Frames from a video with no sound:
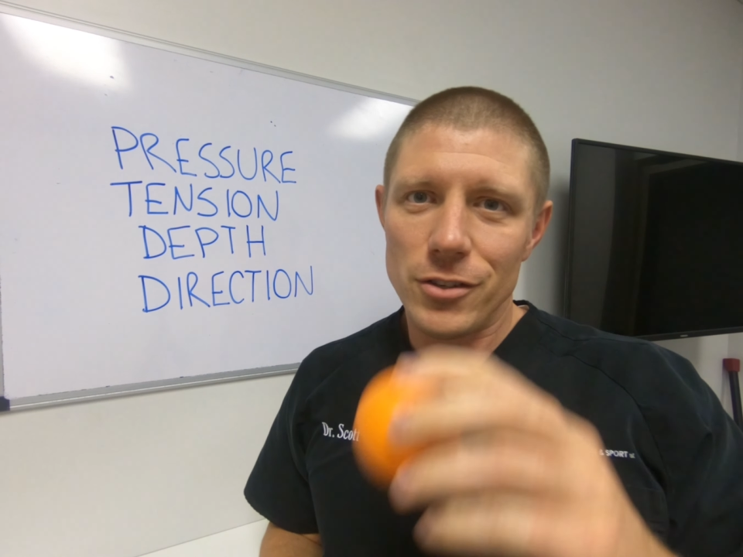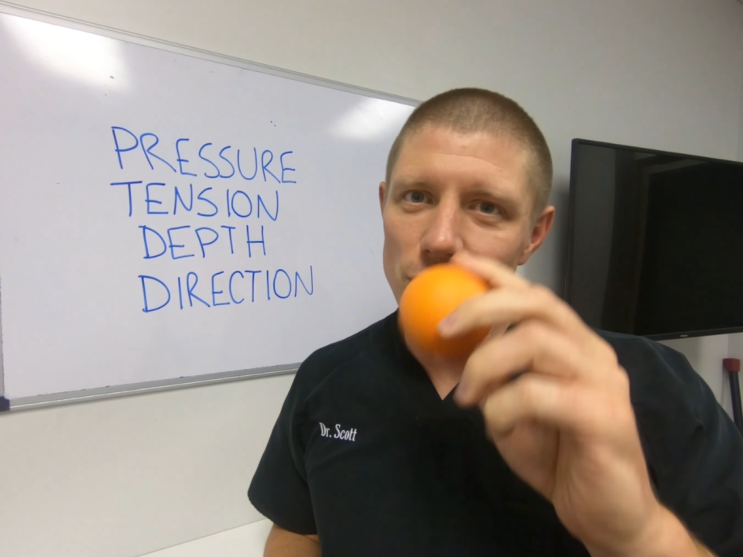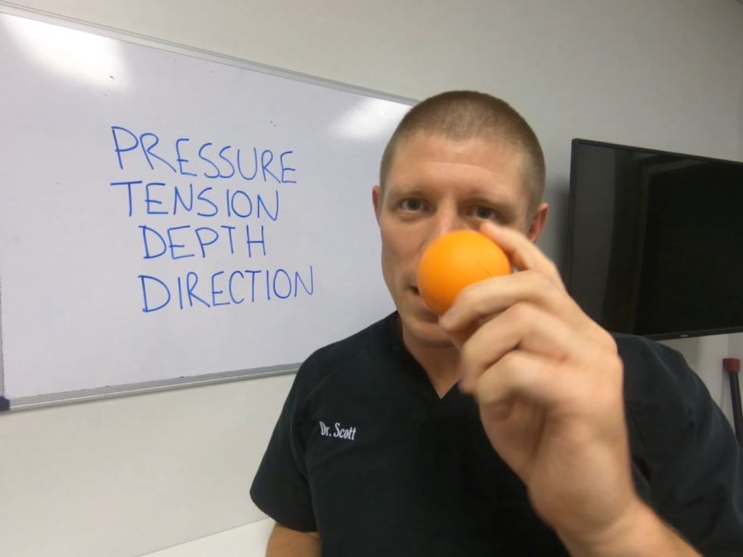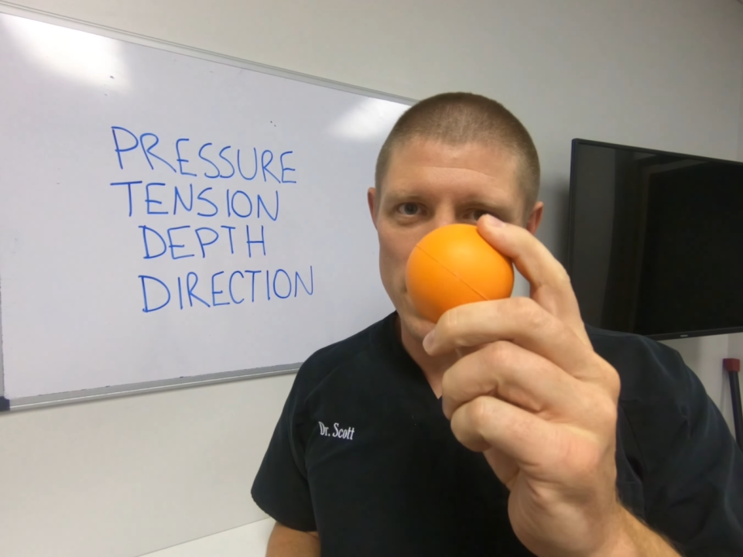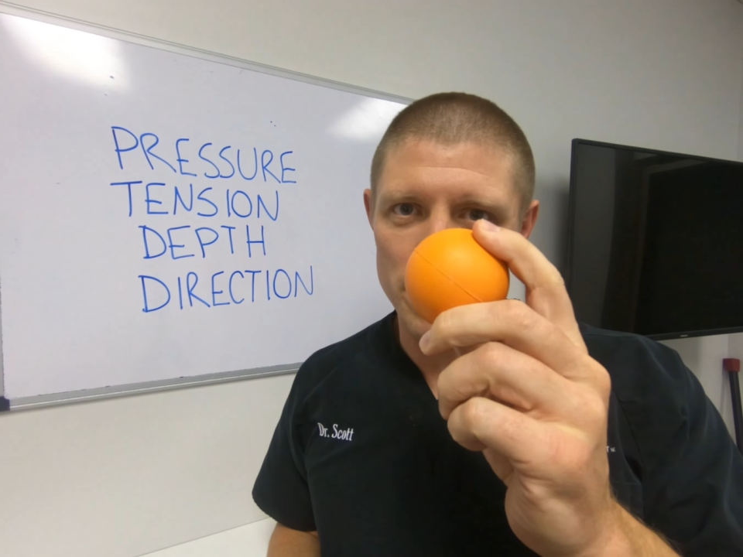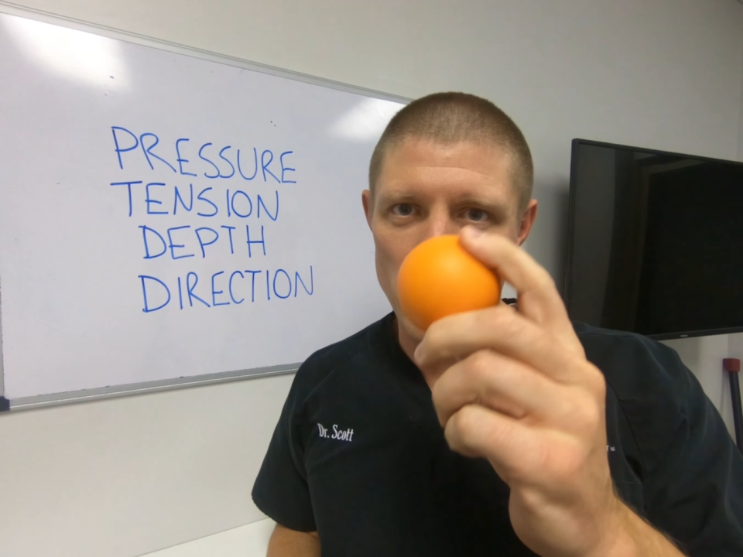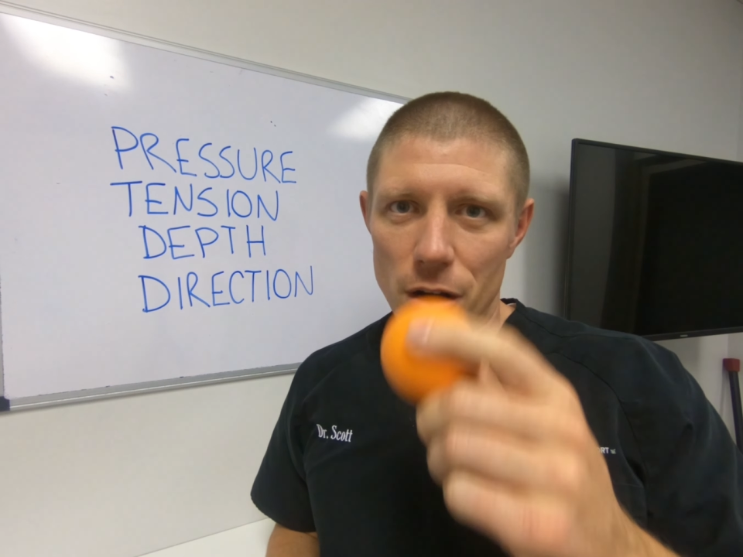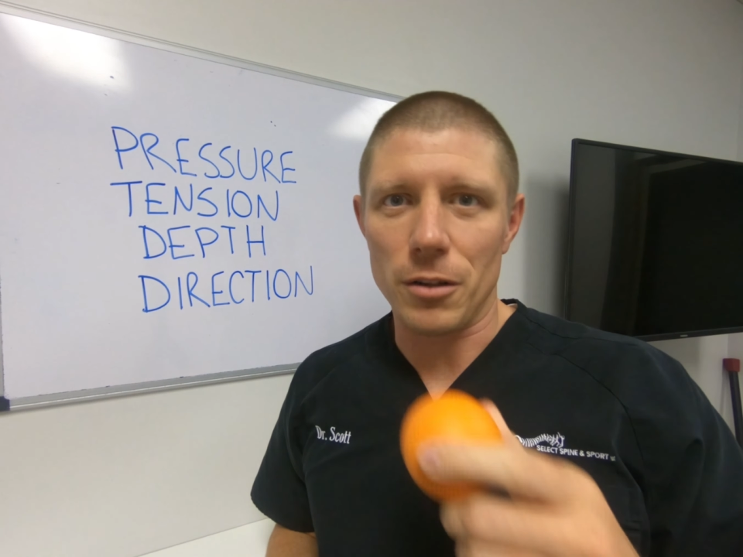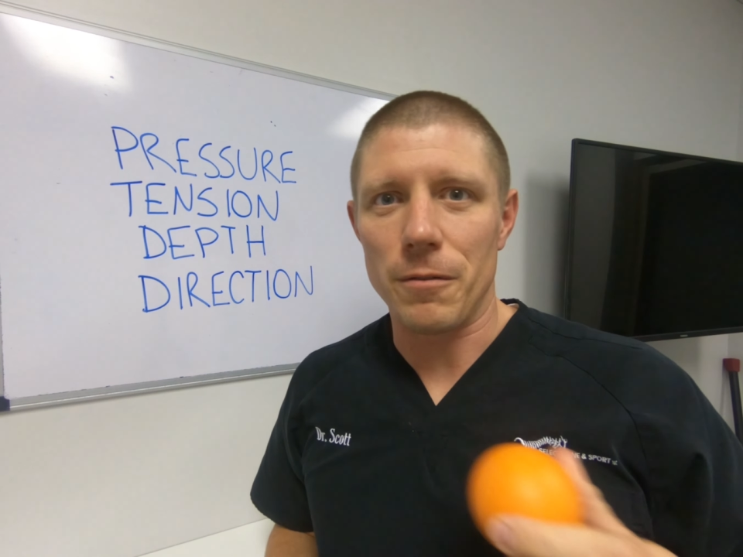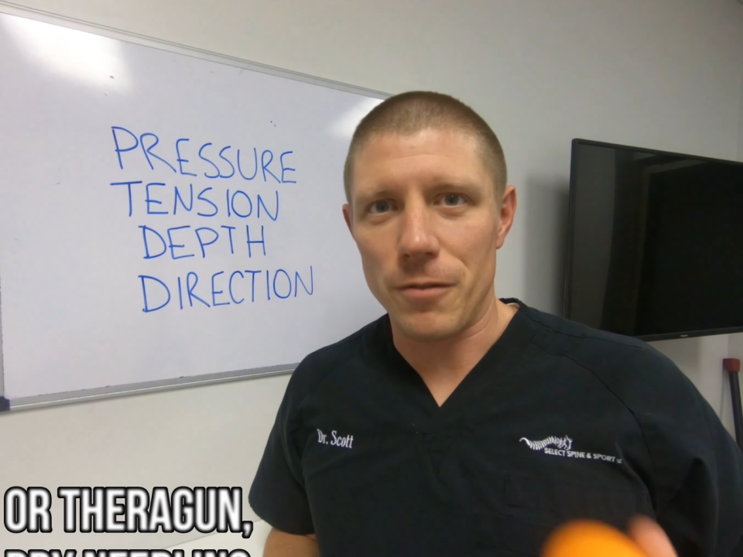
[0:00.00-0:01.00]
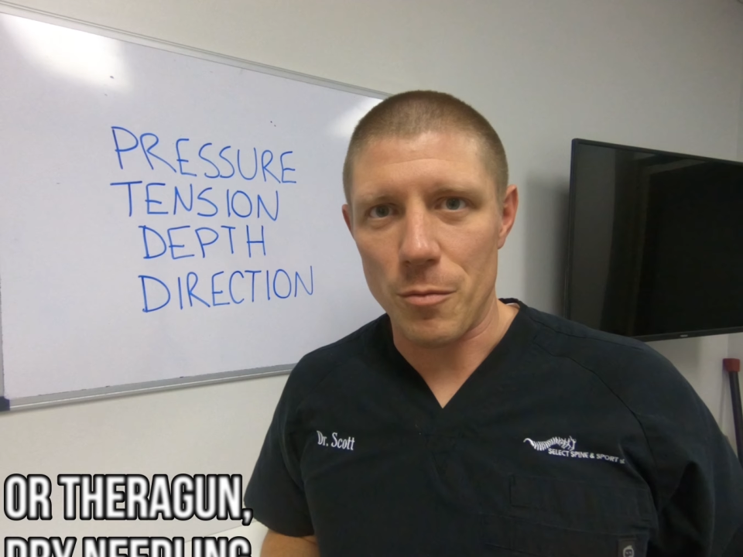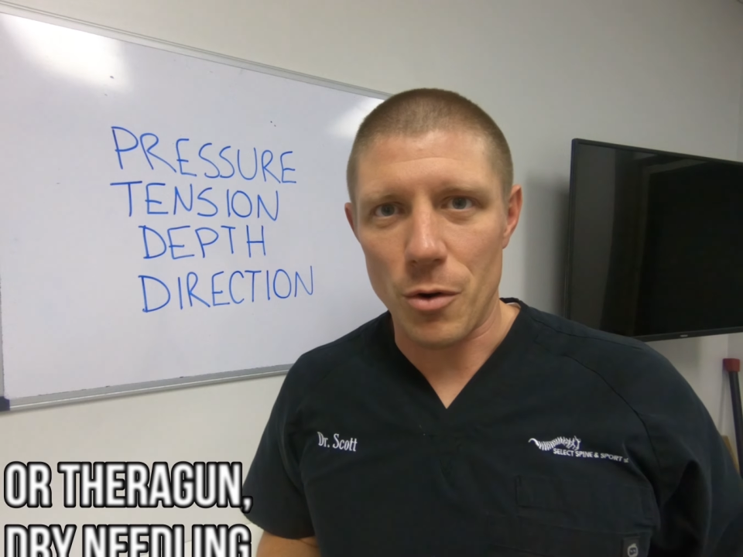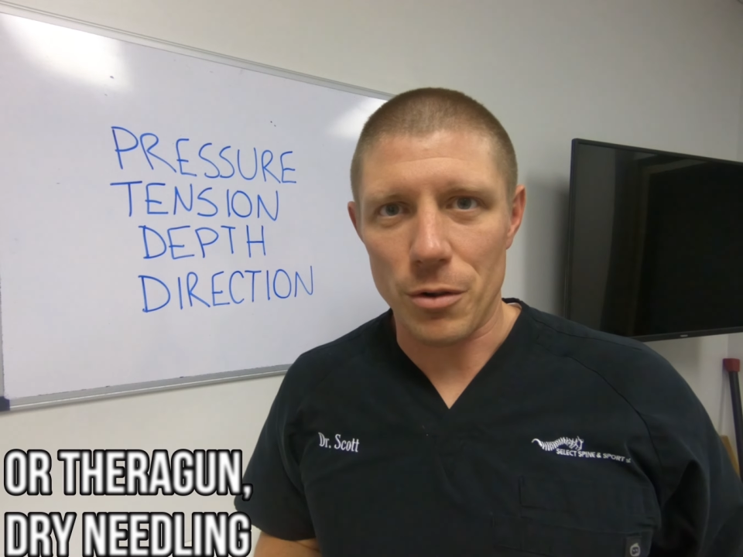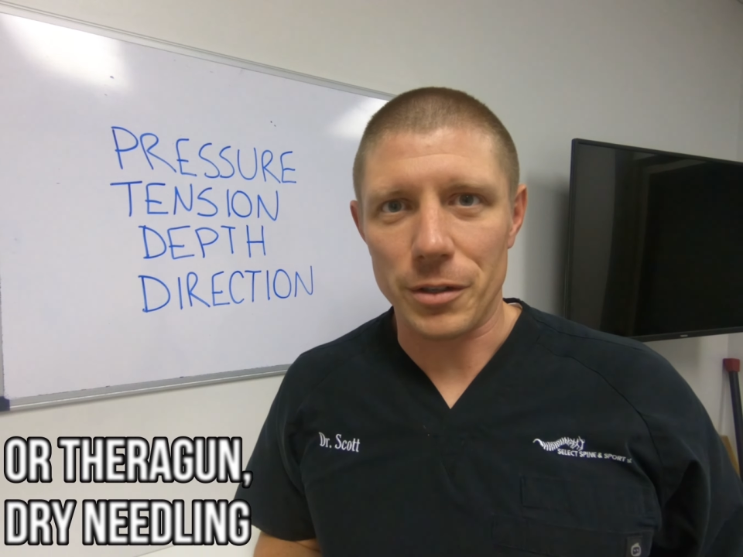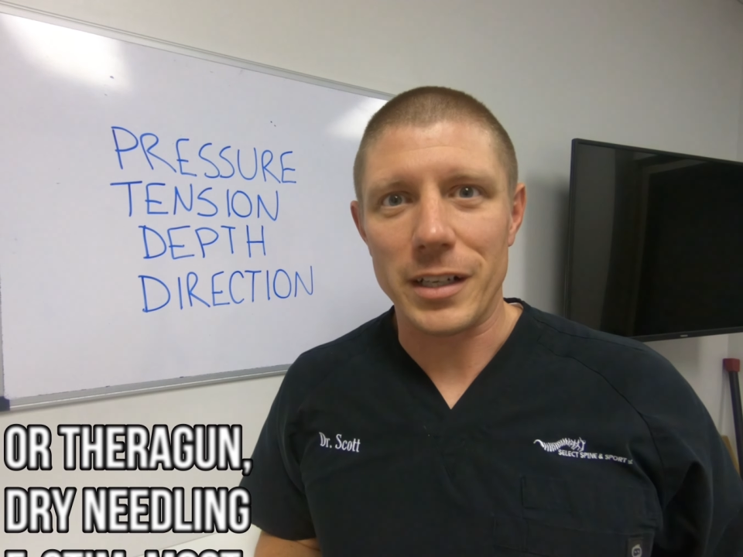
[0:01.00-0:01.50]
to drive this ball or foam
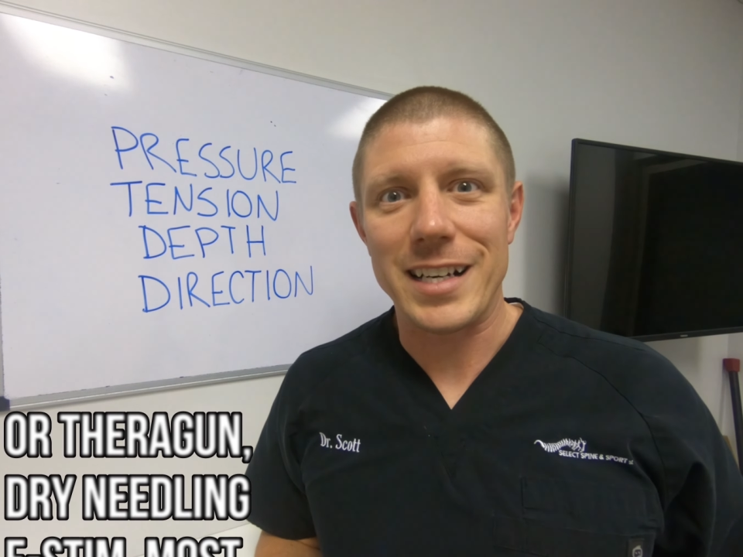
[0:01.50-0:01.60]
roller